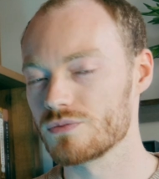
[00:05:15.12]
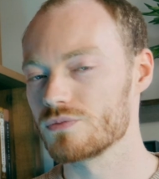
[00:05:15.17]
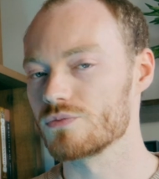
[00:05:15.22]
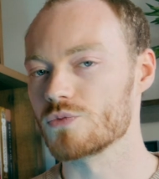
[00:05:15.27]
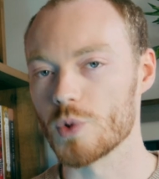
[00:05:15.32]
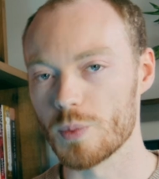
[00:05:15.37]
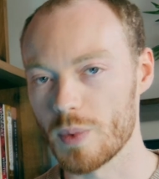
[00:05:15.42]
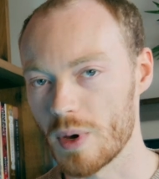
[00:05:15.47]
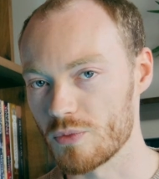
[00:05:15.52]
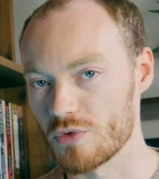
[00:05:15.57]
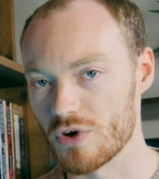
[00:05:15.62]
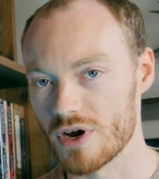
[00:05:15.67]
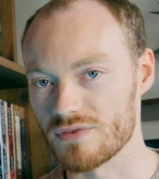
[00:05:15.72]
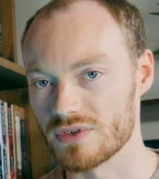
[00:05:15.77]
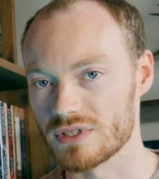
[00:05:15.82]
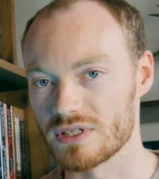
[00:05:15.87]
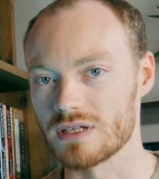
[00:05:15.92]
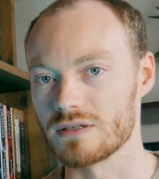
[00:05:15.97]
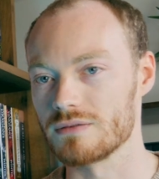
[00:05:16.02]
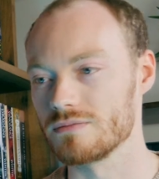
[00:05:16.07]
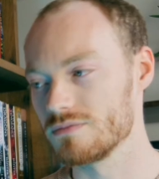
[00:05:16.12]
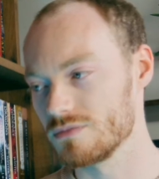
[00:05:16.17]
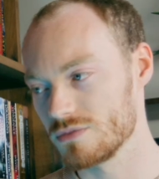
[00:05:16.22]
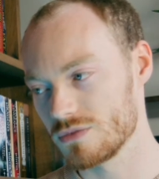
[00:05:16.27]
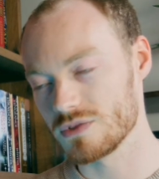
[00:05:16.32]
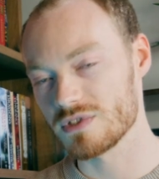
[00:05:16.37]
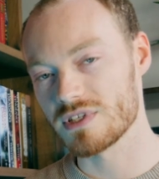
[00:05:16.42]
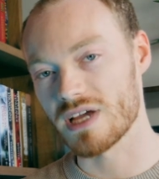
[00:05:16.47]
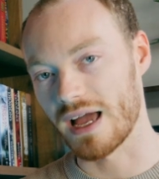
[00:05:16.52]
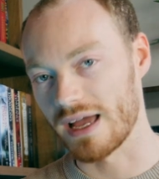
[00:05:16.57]
remember everything,
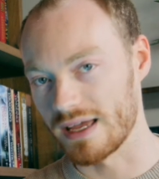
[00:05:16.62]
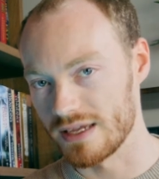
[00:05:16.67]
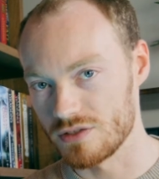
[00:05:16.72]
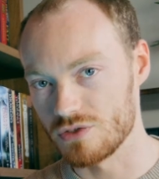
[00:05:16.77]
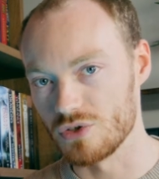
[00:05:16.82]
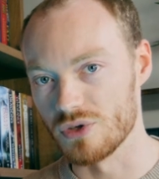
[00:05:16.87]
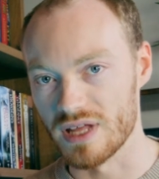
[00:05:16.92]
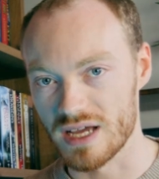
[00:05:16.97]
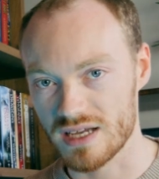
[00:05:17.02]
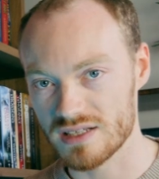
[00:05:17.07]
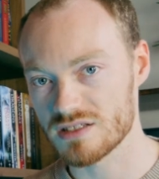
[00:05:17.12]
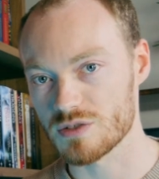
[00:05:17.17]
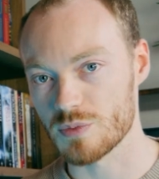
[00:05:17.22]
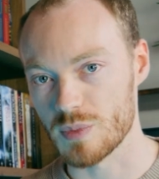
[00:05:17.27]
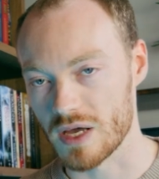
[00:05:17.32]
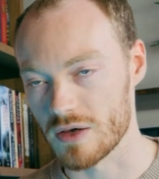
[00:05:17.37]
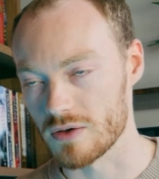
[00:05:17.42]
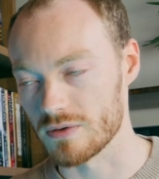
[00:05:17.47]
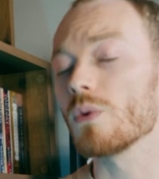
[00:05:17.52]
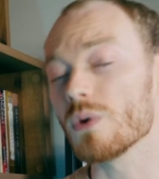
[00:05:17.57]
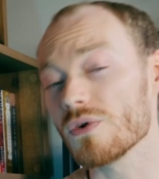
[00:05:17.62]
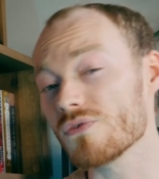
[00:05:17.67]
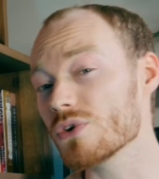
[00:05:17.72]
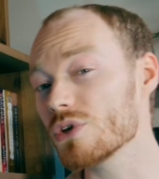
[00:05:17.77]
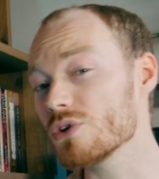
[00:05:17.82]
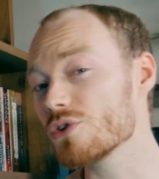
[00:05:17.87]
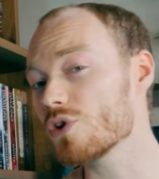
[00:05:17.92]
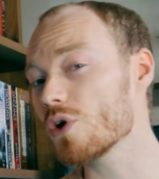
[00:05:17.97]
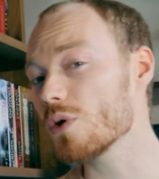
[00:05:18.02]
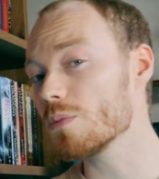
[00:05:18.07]
tie it to that smell. However,
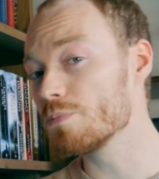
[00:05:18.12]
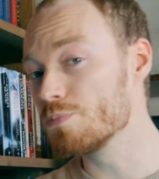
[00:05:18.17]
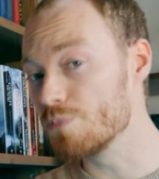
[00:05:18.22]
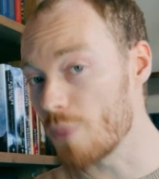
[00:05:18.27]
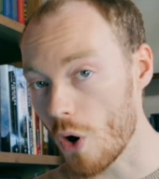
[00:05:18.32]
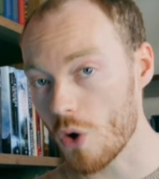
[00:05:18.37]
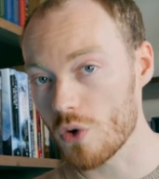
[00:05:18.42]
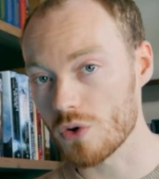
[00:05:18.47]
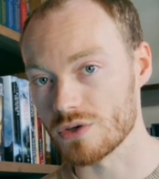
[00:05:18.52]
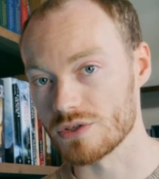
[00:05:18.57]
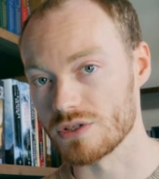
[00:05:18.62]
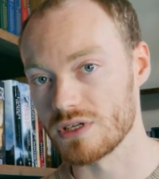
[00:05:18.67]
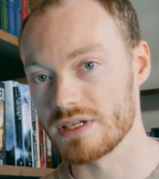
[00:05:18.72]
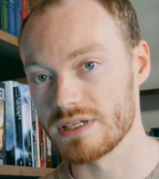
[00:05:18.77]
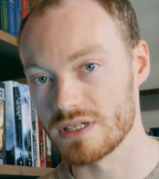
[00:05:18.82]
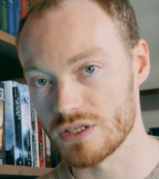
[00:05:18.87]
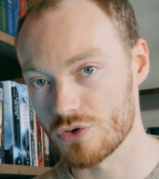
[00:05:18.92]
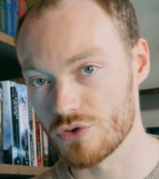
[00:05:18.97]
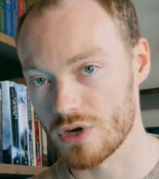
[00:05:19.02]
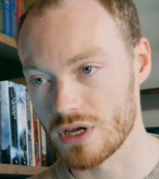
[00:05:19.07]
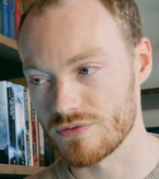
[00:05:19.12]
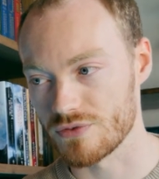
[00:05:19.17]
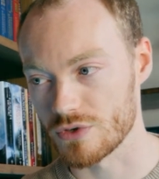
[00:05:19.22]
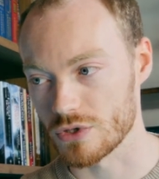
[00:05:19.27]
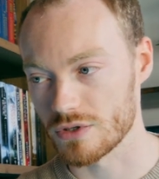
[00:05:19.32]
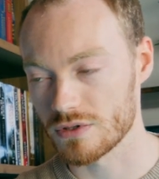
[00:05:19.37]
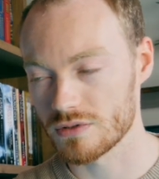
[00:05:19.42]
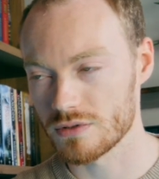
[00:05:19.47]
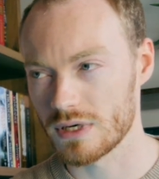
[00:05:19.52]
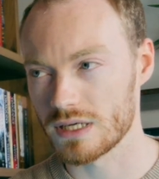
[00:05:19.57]
you're not born an
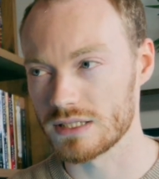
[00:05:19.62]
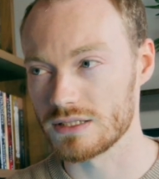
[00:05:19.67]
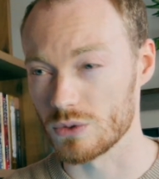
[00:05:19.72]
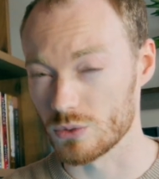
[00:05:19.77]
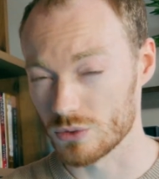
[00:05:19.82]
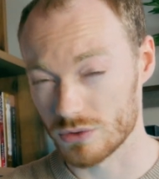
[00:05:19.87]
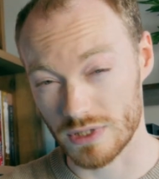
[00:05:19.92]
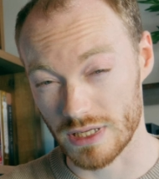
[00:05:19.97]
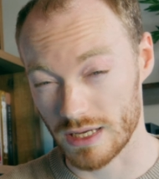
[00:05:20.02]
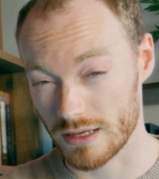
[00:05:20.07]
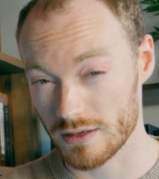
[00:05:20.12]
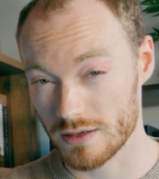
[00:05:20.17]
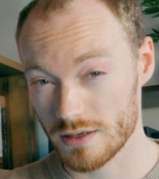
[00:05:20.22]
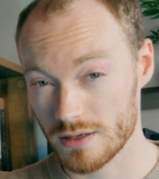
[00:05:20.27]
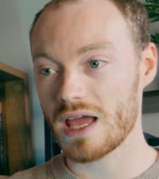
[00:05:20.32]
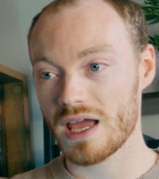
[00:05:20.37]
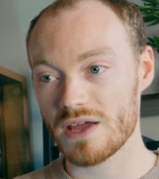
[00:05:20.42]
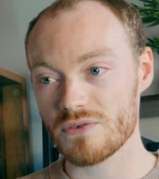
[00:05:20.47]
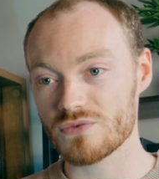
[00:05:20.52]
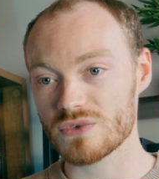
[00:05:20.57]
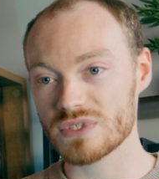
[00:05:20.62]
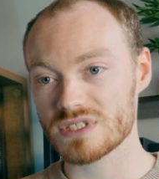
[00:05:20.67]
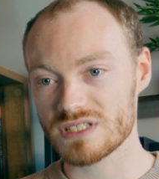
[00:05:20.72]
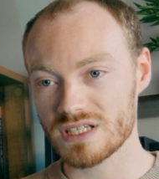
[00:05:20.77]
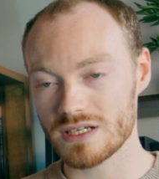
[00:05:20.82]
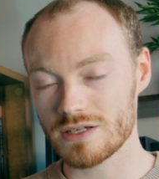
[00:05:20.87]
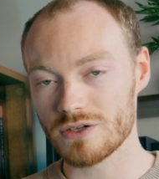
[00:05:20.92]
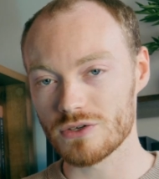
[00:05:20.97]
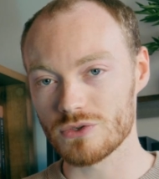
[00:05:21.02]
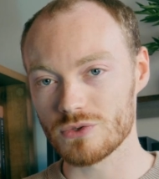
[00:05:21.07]
engraver, I don't think. Every
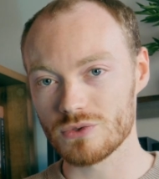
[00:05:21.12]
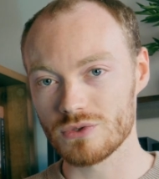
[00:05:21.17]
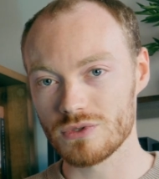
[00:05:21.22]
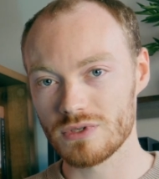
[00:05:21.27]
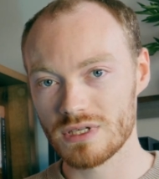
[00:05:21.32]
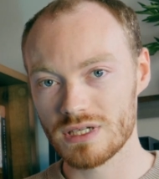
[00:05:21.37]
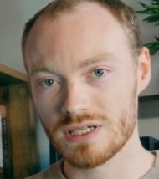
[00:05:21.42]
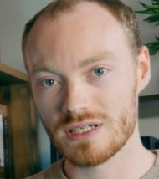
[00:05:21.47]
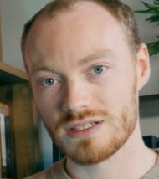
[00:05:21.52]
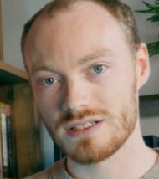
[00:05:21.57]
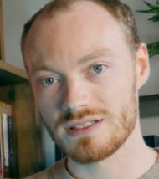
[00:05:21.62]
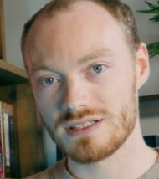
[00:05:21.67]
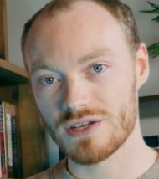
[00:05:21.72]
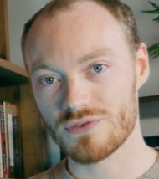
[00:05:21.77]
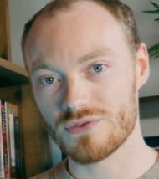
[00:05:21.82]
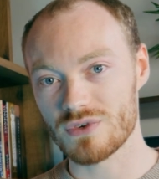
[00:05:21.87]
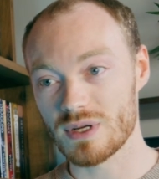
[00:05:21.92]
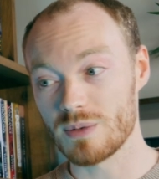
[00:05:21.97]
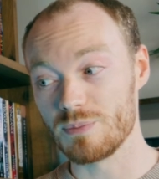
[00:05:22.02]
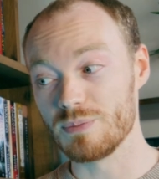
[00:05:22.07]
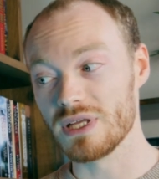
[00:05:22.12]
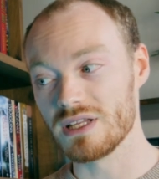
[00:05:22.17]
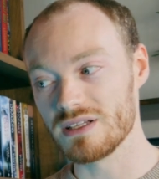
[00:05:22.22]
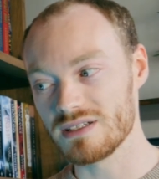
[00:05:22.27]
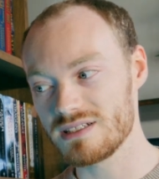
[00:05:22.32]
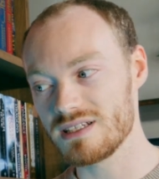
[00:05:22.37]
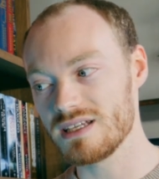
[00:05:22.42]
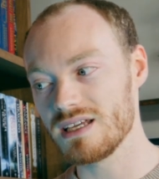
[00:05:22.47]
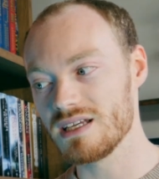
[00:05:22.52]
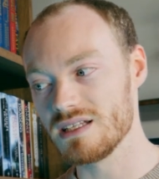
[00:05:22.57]
single different
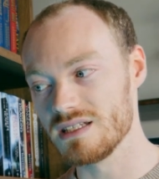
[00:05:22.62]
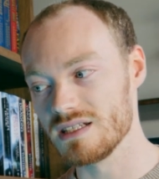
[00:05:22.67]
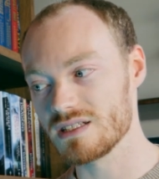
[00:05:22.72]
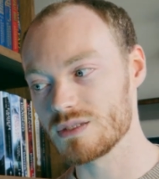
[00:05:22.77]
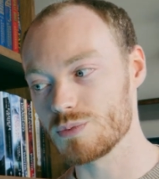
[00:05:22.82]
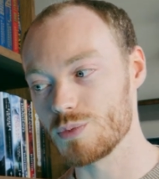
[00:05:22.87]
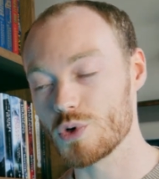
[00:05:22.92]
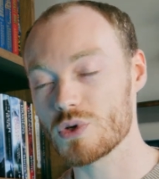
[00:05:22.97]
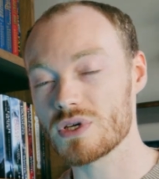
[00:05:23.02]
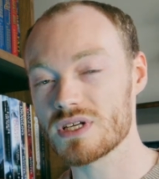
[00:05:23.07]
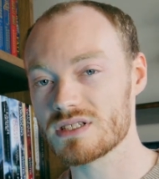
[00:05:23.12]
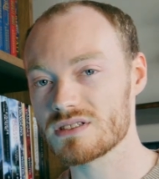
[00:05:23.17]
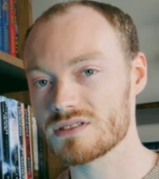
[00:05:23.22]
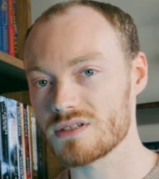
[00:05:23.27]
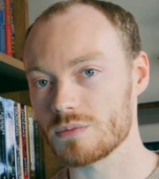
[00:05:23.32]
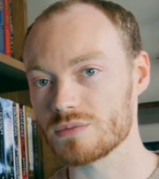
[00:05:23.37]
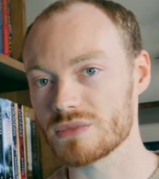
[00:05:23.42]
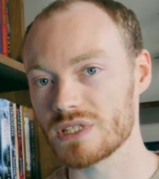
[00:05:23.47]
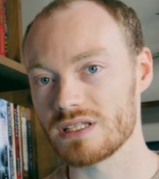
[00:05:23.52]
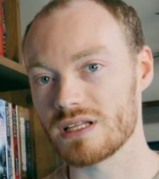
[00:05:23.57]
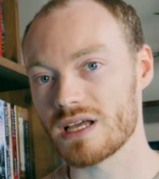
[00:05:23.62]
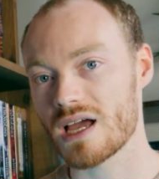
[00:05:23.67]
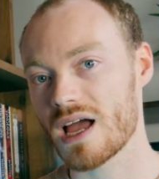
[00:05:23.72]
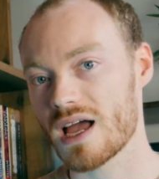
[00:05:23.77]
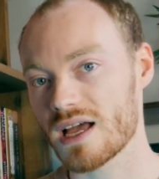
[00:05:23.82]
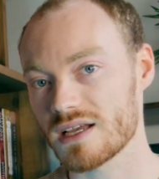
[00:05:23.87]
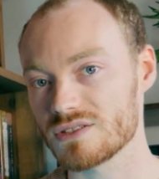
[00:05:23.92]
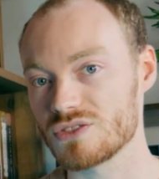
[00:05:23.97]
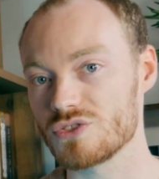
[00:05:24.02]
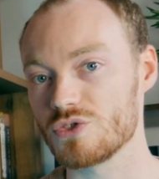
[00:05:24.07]
ability in this book is something that
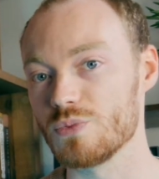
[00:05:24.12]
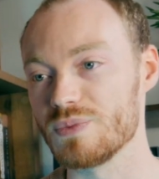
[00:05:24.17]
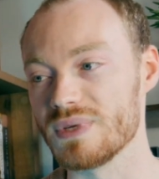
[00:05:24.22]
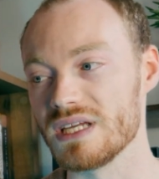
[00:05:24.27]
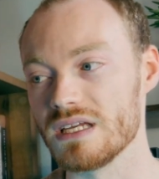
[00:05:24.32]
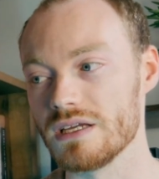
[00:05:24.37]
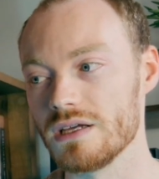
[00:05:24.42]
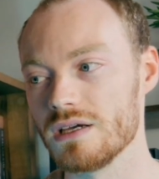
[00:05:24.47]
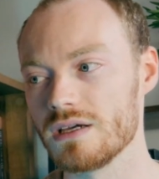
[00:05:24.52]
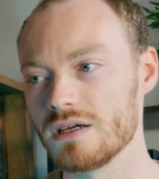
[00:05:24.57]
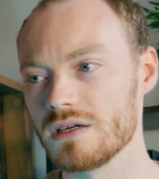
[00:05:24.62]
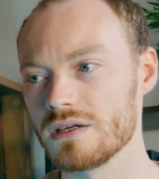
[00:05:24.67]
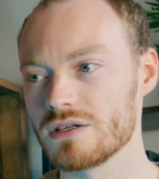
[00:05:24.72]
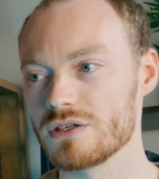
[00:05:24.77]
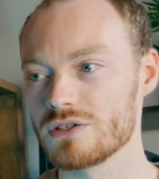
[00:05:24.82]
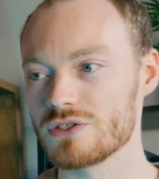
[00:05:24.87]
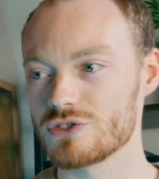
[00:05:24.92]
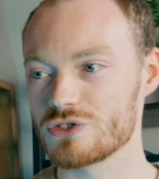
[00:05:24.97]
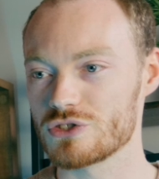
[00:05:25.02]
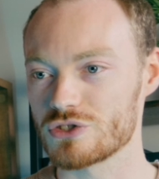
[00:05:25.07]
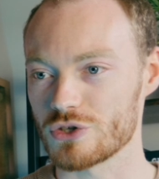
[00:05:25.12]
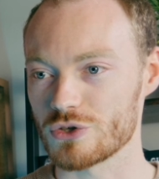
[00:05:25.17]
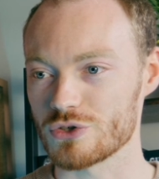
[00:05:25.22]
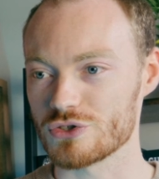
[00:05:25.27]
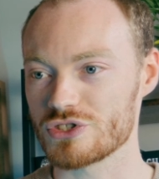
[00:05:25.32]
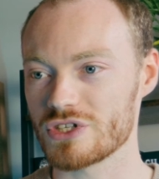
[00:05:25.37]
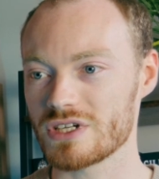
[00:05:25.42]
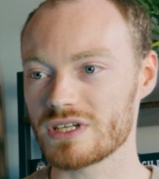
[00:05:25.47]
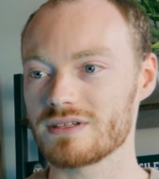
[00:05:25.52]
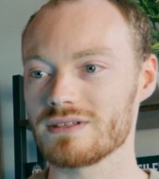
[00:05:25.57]
has to be
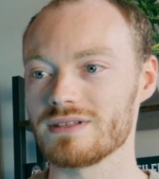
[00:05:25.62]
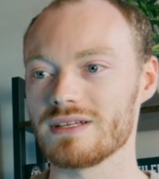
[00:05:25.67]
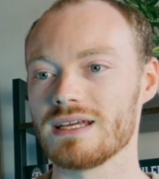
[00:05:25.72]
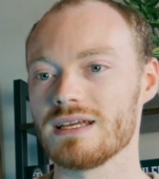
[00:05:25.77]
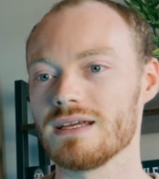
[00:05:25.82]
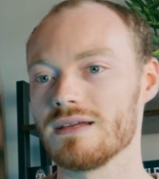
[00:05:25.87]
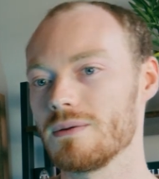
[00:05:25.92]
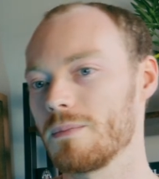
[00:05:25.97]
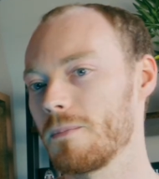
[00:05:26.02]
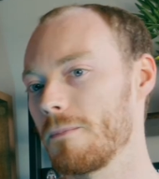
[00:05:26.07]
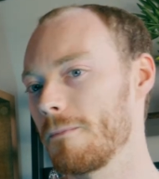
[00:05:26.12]
surgically